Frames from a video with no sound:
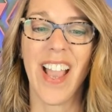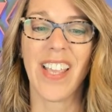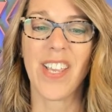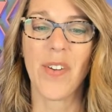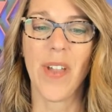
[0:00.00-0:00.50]

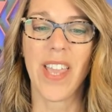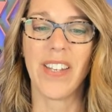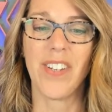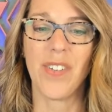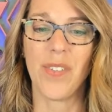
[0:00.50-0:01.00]
I can go
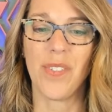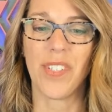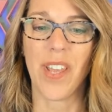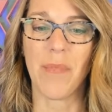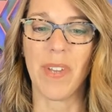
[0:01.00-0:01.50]
ahead and do
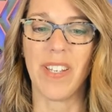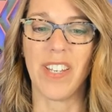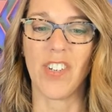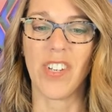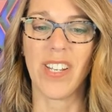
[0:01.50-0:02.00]
some
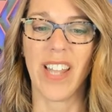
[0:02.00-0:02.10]
addition,